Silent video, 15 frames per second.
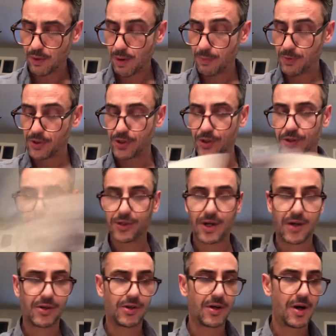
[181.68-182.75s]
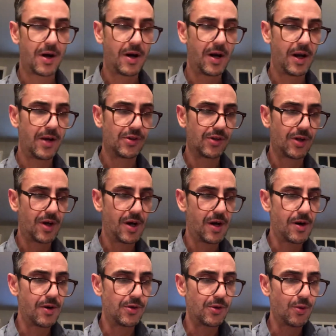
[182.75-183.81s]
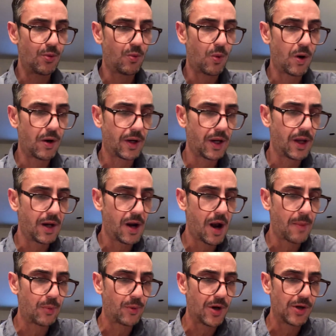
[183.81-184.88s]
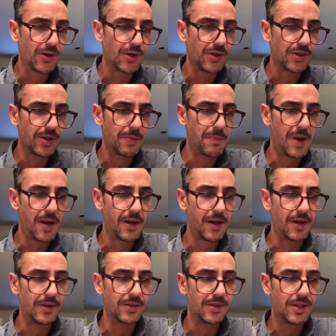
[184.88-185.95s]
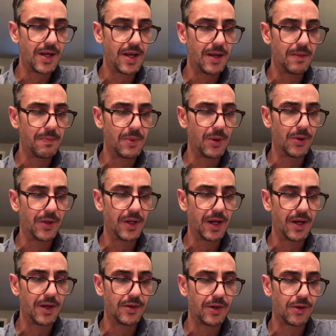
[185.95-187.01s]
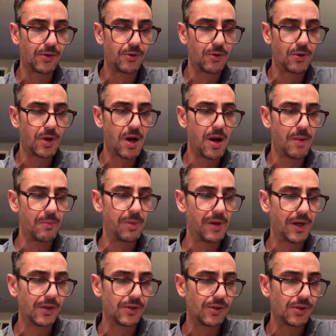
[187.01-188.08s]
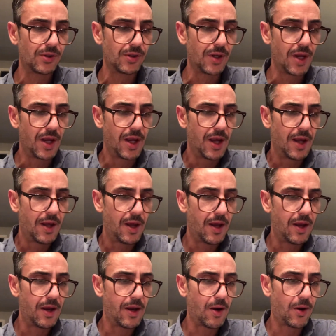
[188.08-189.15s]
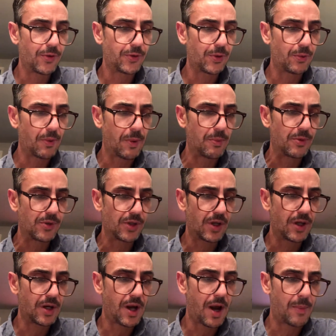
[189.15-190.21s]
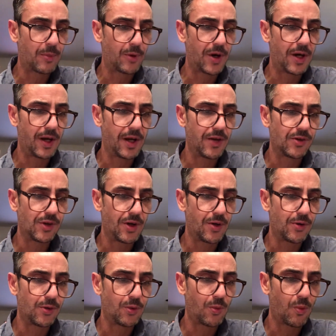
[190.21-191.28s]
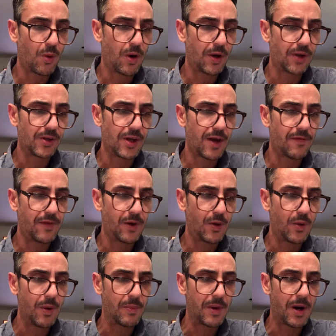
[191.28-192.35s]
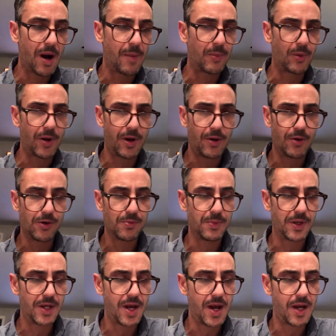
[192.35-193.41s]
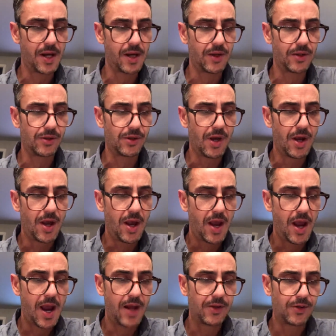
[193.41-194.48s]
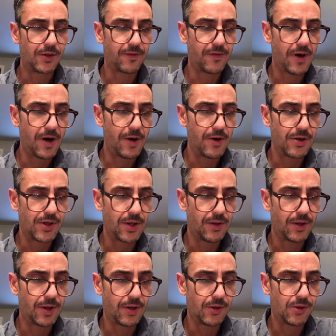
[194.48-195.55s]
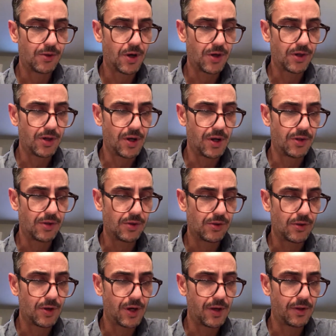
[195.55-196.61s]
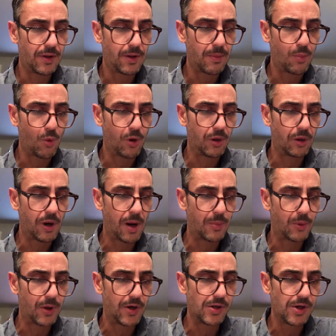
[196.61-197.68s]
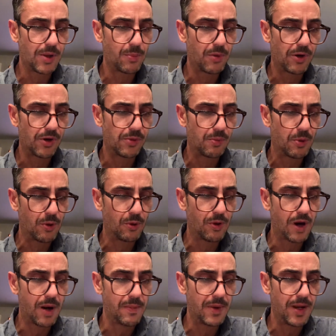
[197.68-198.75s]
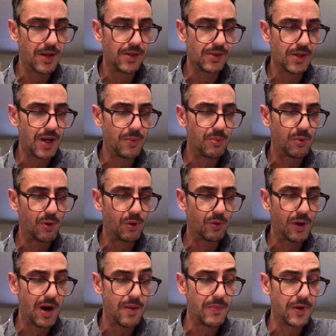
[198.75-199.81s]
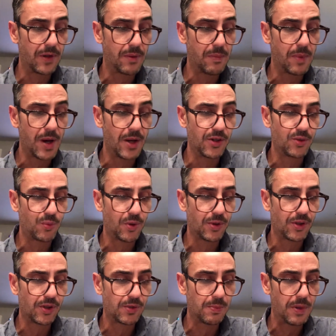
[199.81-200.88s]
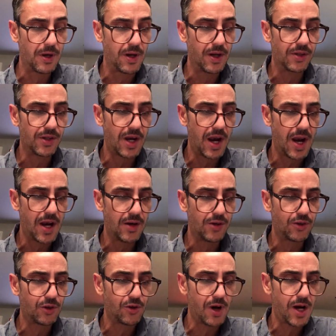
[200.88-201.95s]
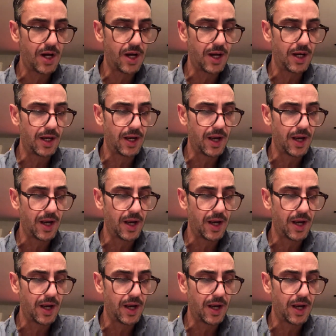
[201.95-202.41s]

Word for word: represents stationary engineers who work in operations and maintenance in building and industrial complexes. They also represent operating engineers who work as heavy equipment operators, mechanics, and surveyors in the construction industry. Their boiler operation apprentice program is a program that combines work experience and training.